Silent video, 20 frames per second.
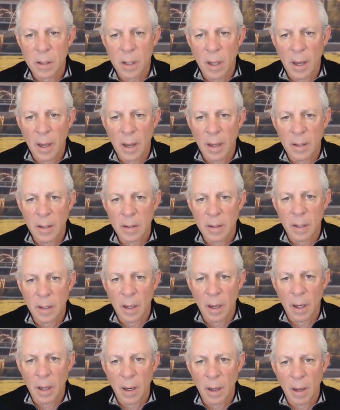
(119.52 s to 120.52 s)
that,
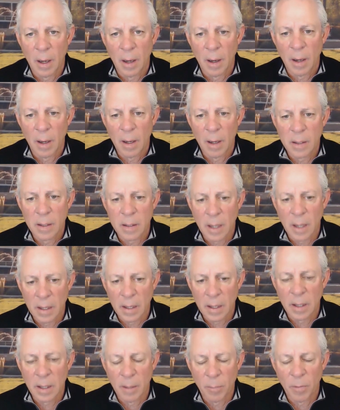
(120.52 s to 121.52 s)
uh, as I
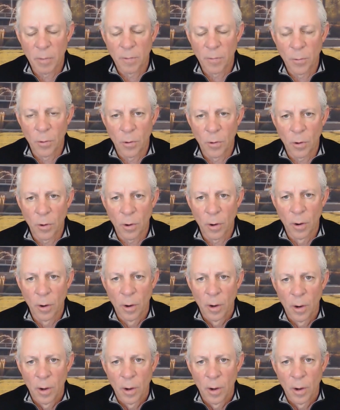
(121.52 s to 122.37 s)
said before,